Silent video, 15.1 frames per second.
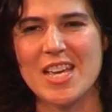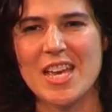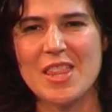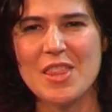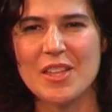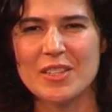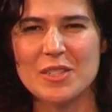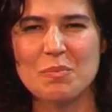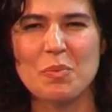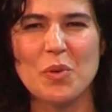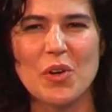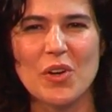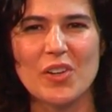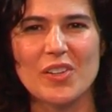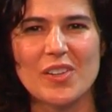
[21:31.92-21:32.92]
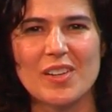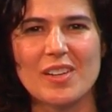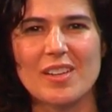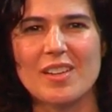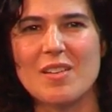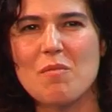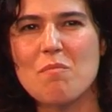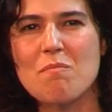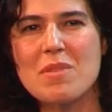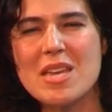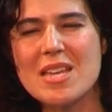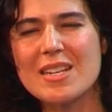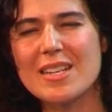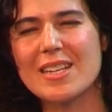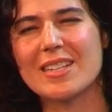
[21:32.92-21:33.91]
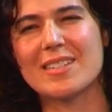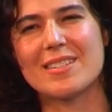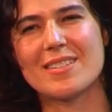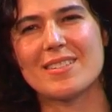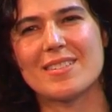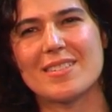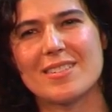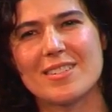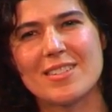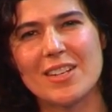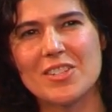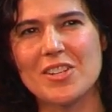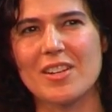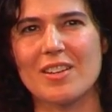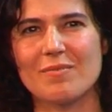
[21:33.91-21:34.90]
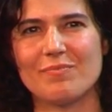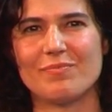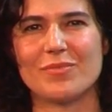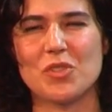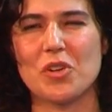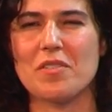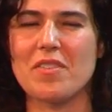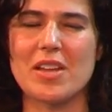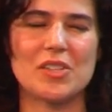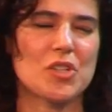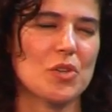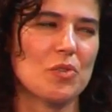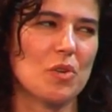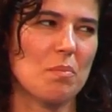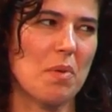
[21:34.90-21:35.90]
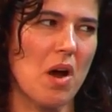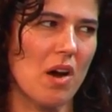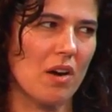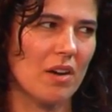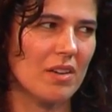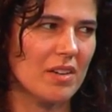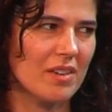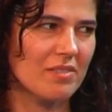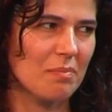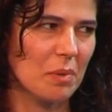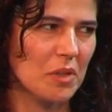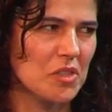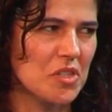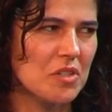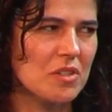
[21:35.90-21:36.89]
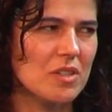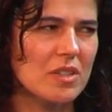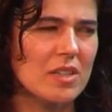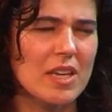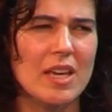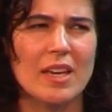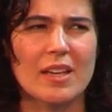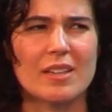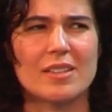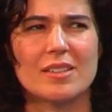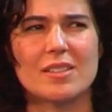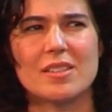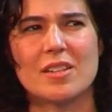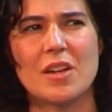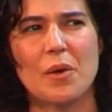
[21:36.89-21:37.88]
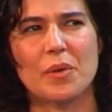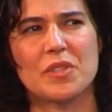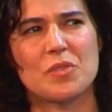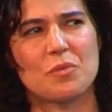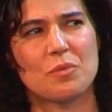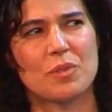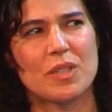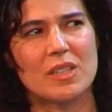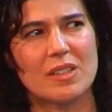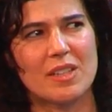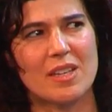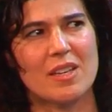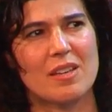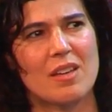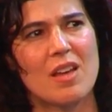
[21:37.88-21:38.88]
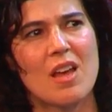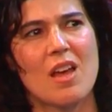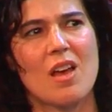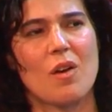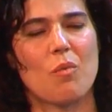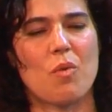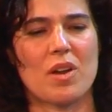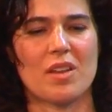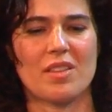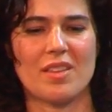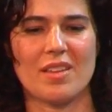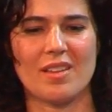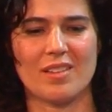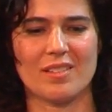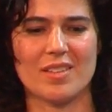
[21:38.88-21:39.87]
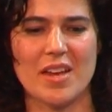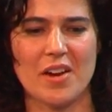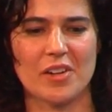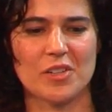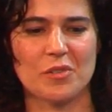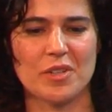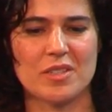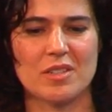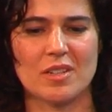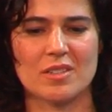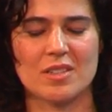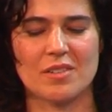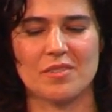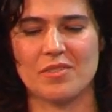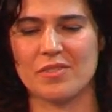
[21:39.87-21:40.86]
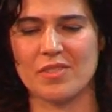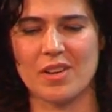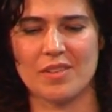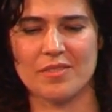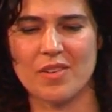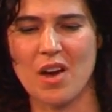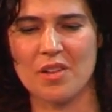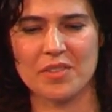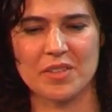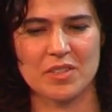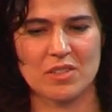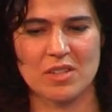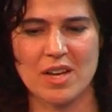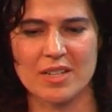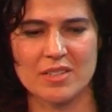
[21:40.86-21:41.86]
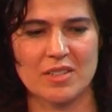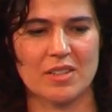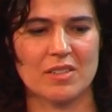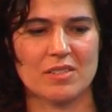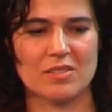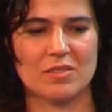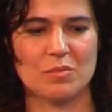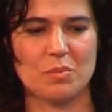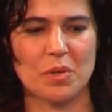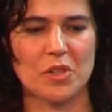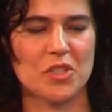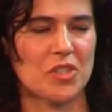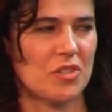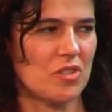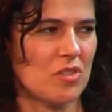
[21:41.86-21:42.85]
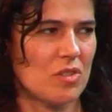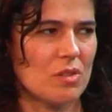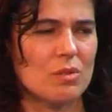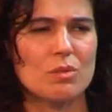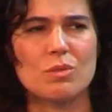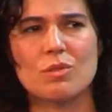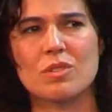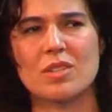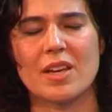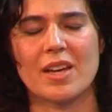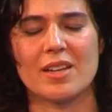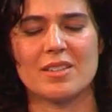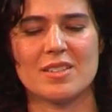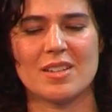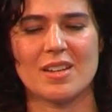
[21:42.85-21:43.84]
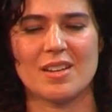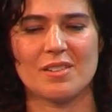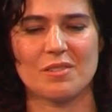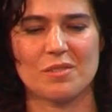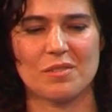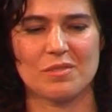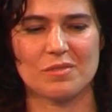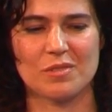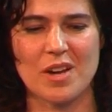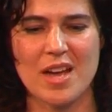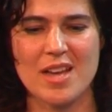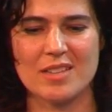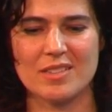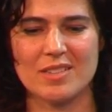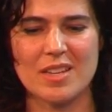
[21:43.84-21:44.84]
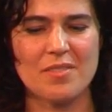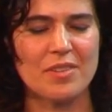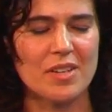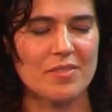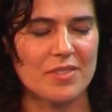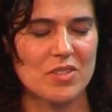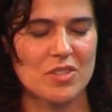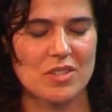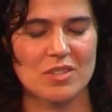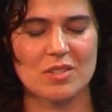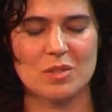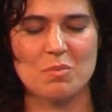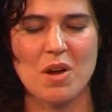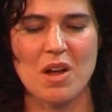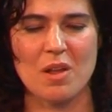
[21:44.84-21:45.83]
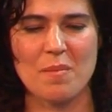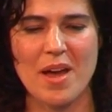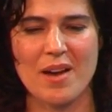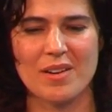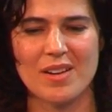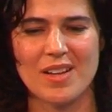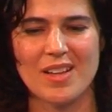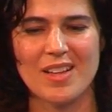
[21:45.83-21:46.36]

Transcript: In this book, meat is such a sort of integral part of Persian cooking. It, you know, it's really one of the characteristics of, of all these classic Persian stews and uh, rice, even if it's just a small amount.